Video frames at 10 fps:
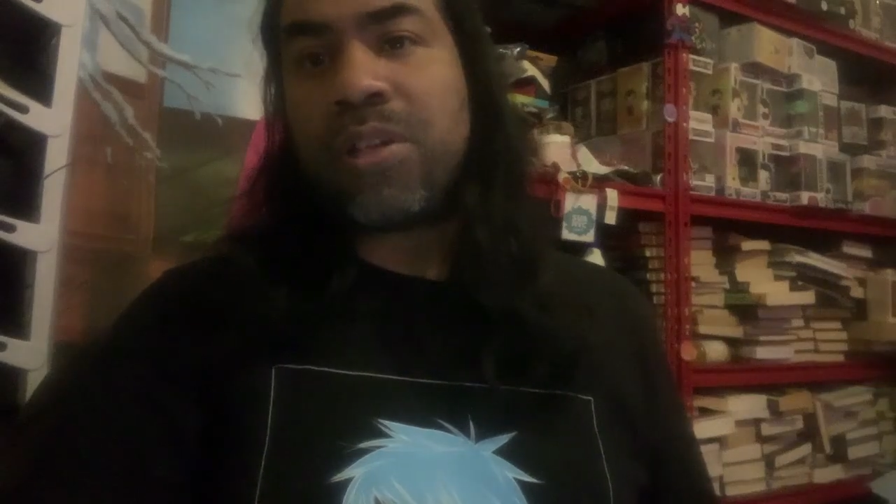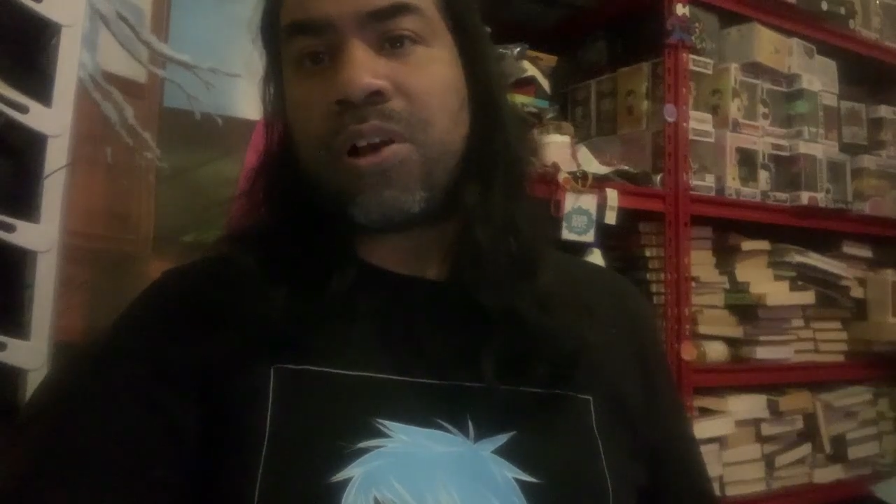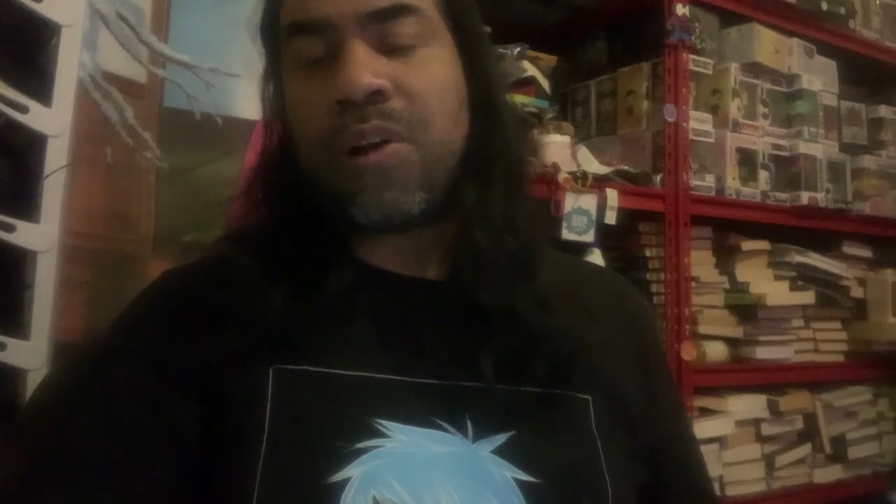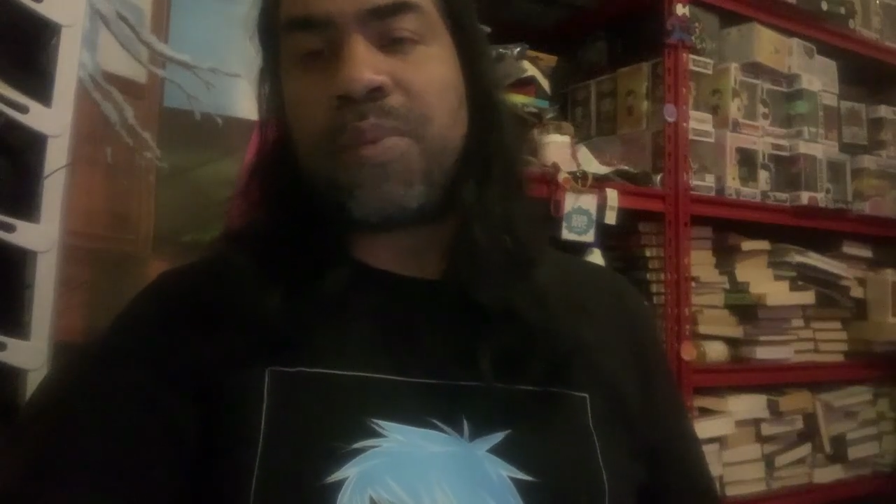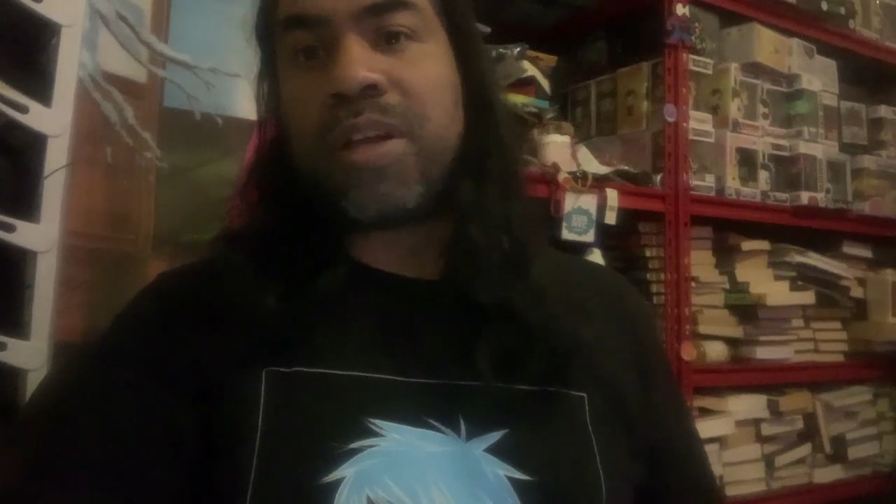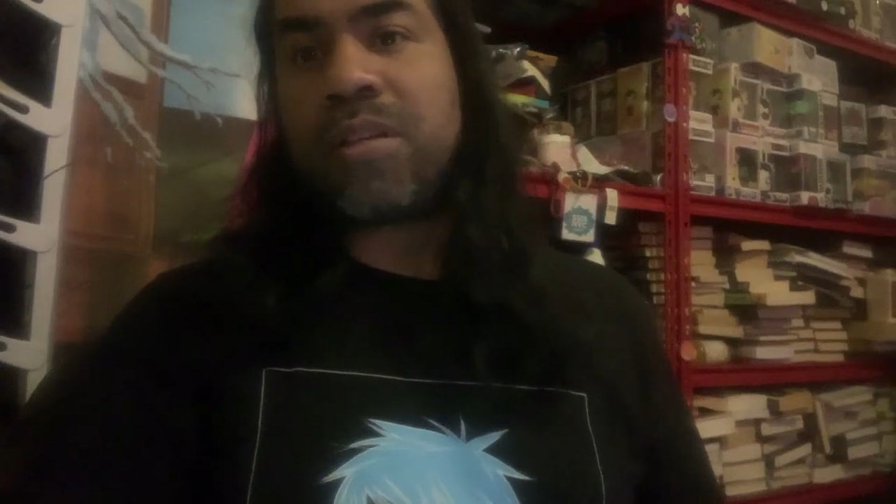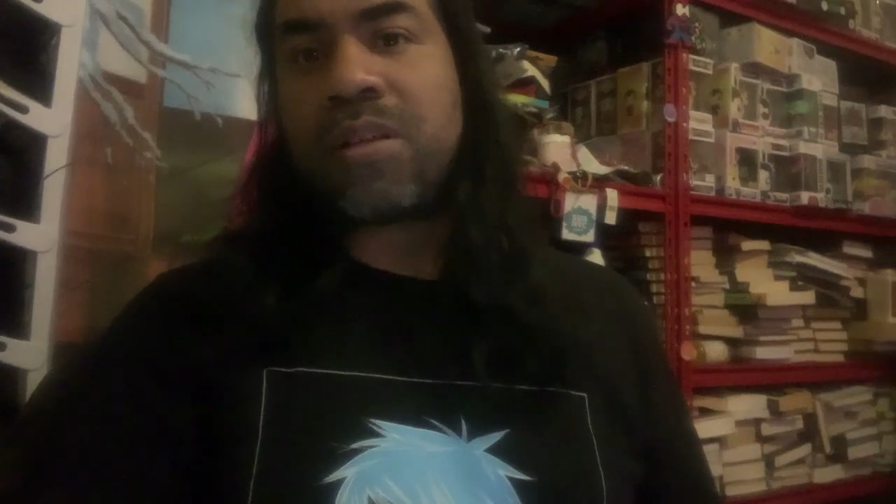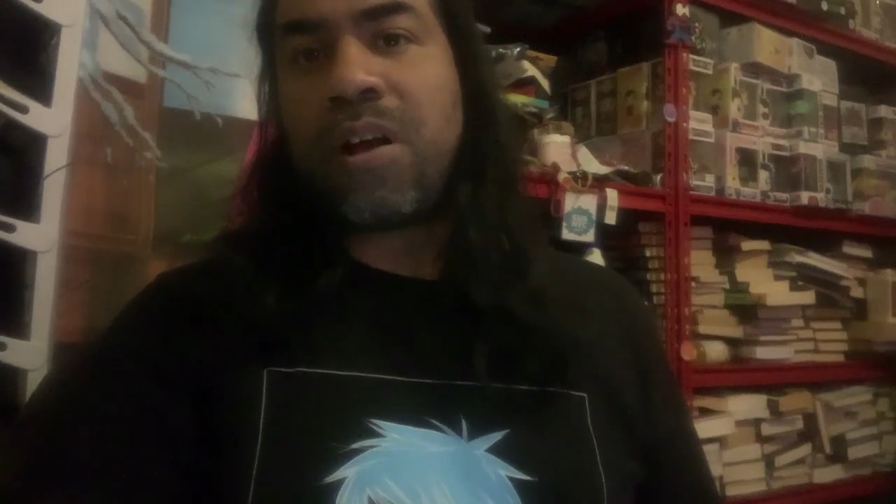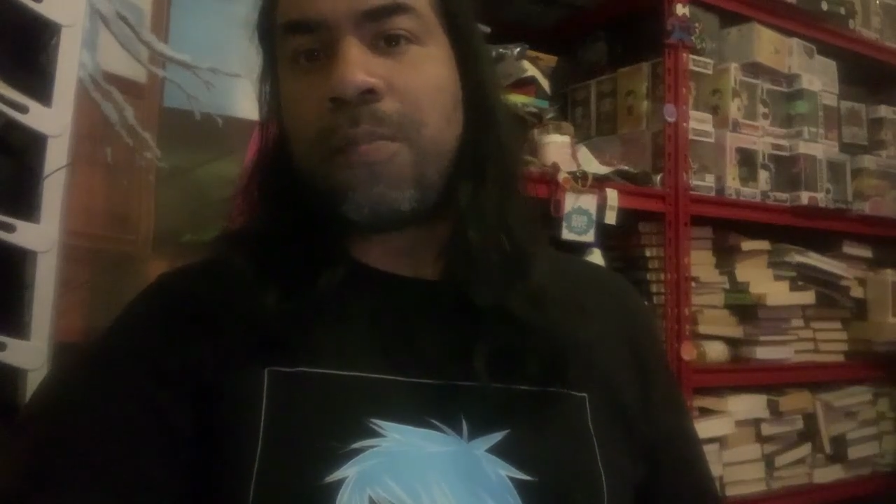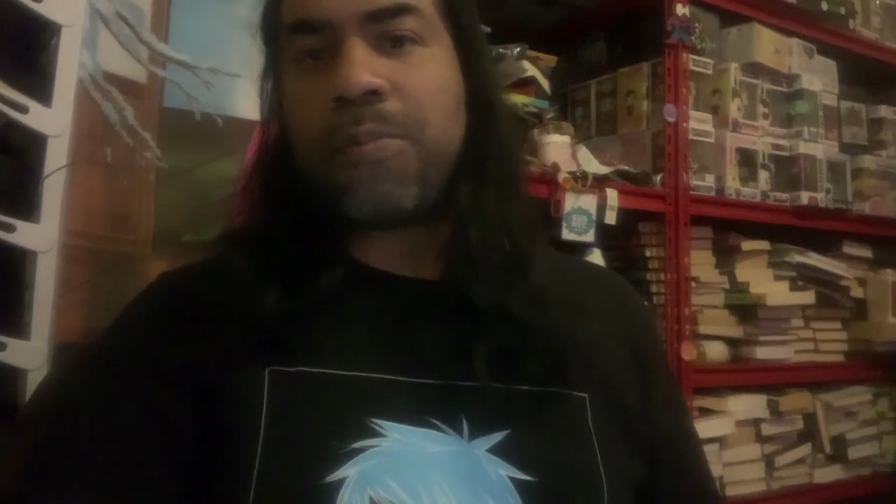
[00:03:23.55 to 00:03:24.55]
they are
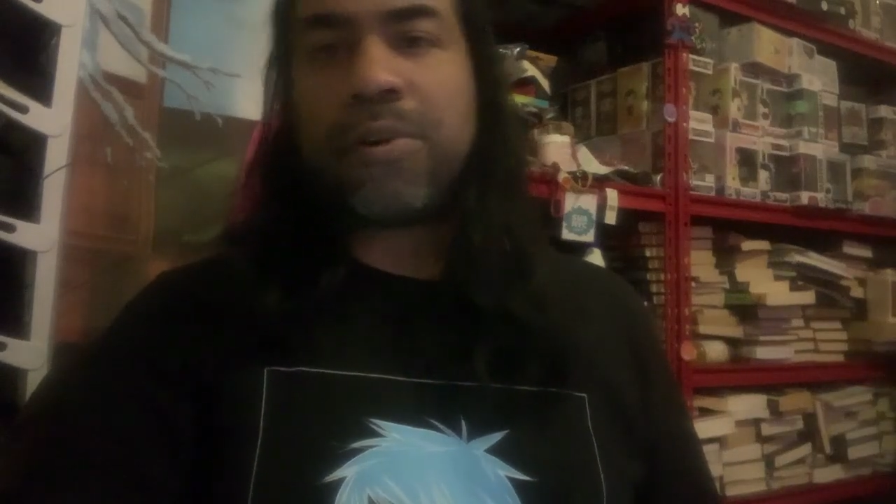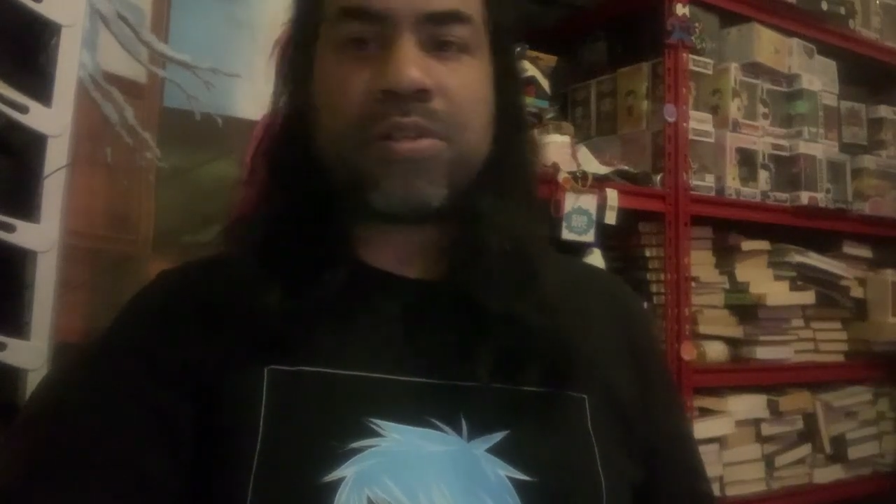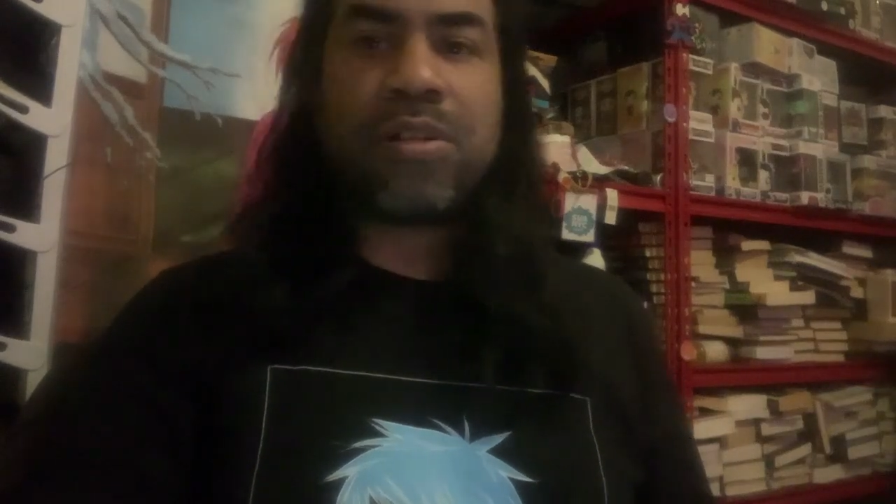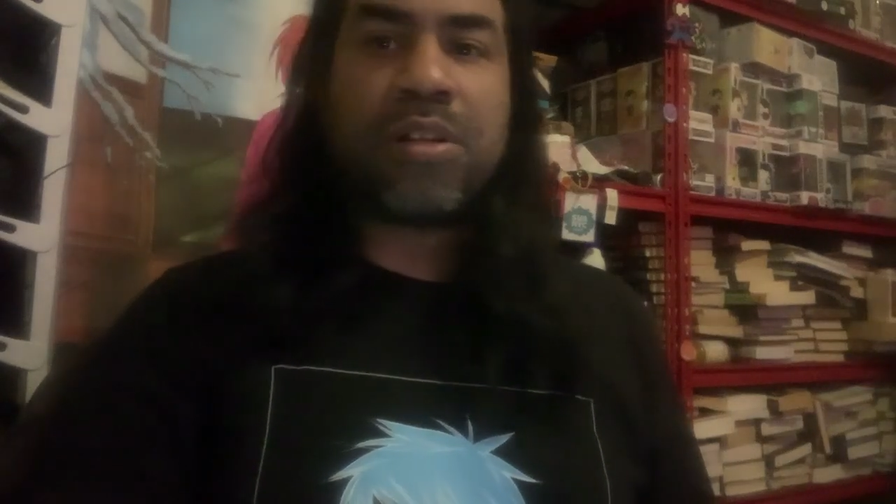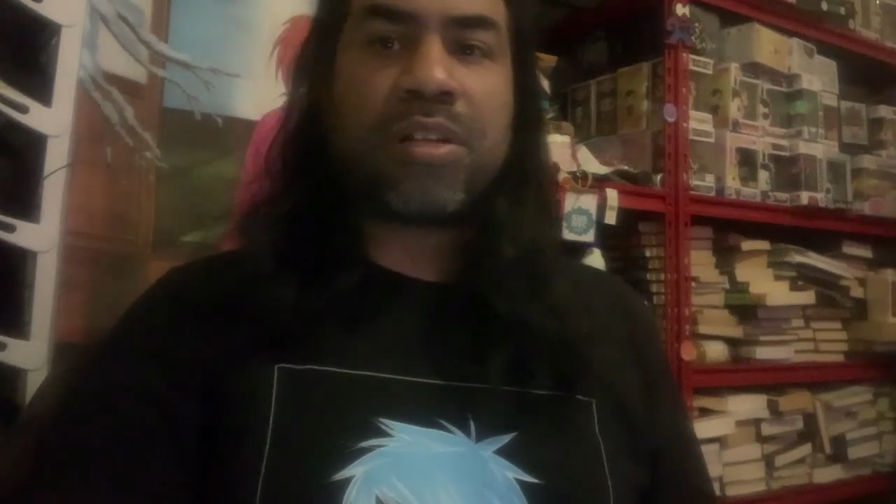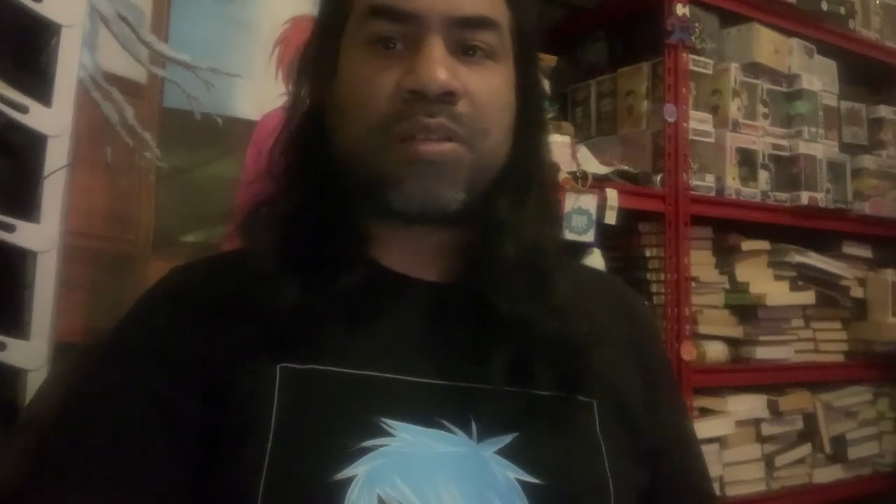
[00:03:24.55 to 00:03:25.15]
based on personal